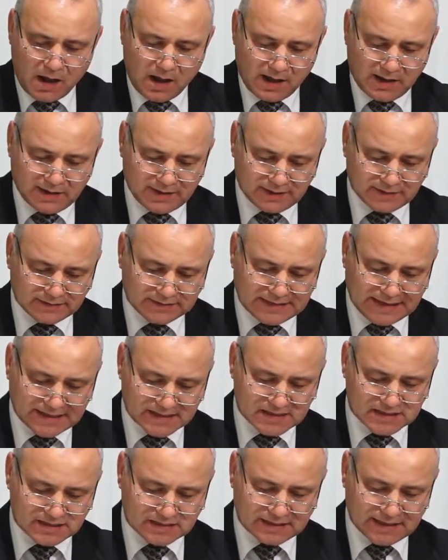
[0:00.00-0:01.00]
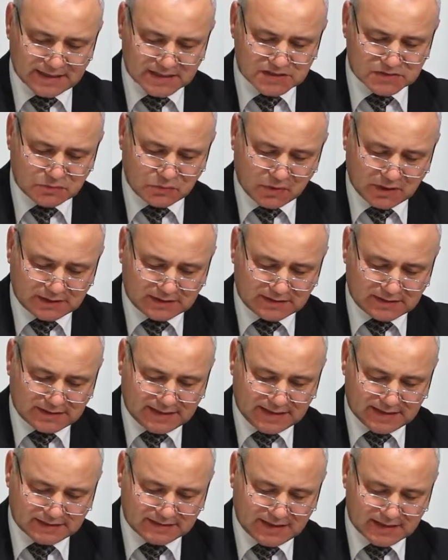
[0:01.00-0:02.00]
And that's, that's what,
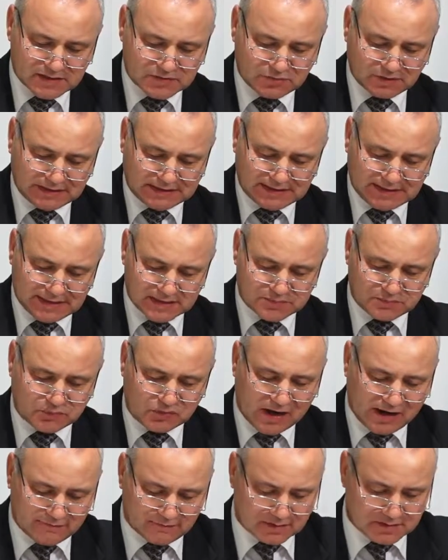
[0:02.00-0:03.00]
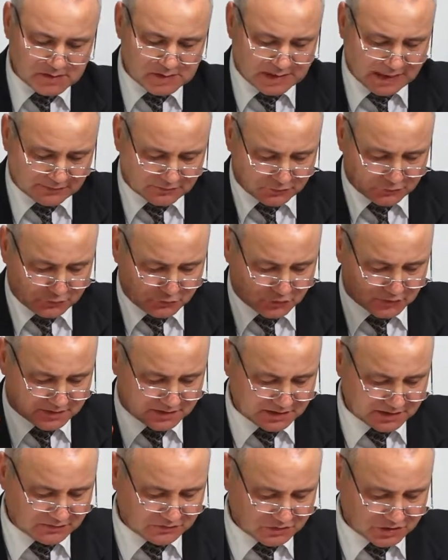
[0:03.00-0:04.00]
that, that's what it is. Proverbs chapter
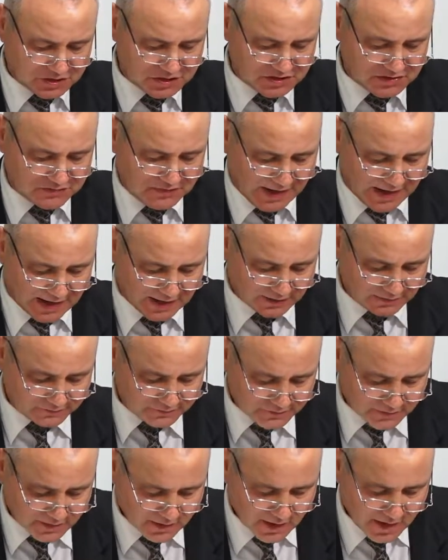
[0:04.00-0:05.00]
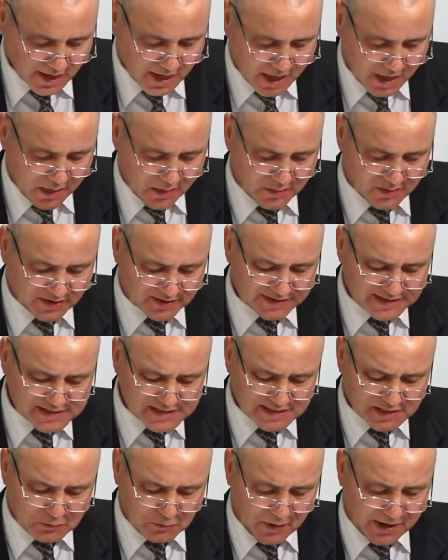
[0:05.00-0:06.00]
fourteen verse twelve. There
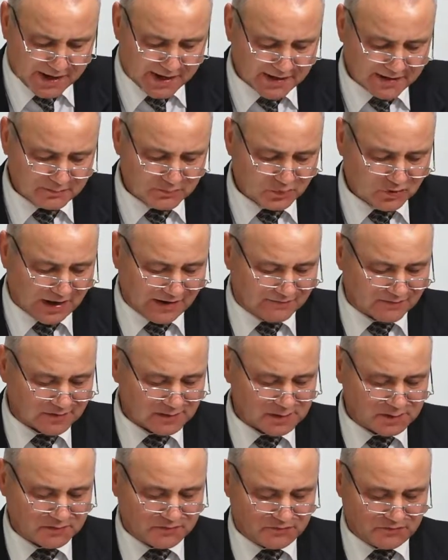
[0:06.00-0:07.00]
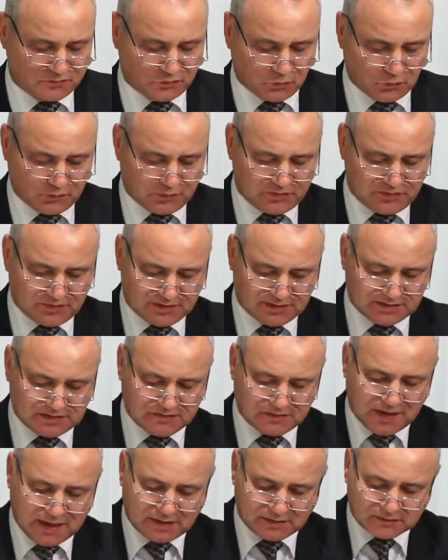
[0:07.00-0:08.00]
is a way, Proverbs fourteen,
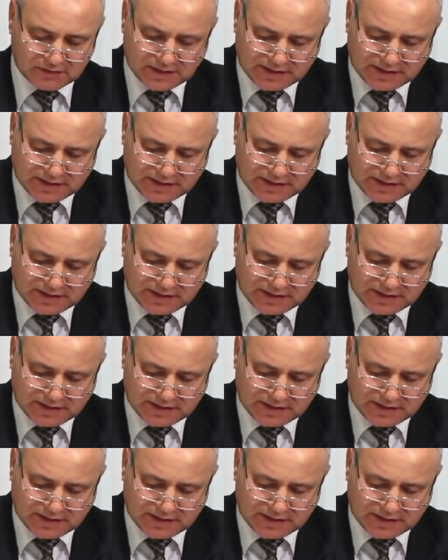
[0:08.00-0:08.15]
twelve.